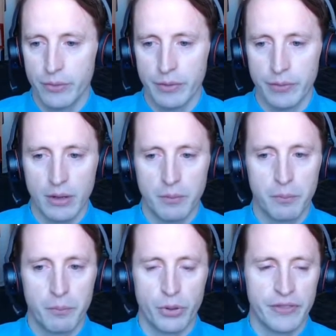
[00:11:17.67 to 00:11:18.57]
we will
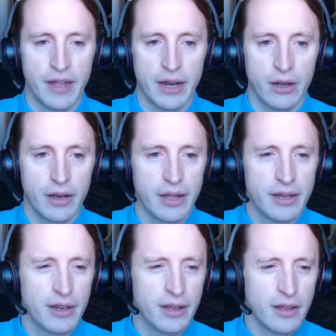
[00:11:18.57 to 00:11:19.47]
put that on.
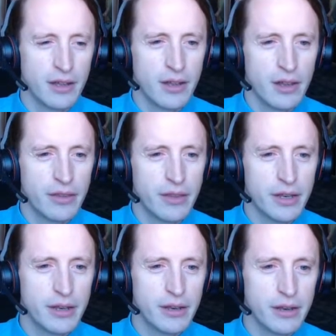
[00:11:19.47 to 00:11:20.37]
And
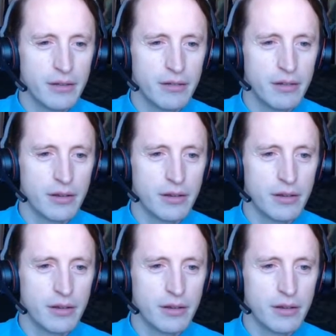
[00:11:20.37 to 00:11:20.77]
then,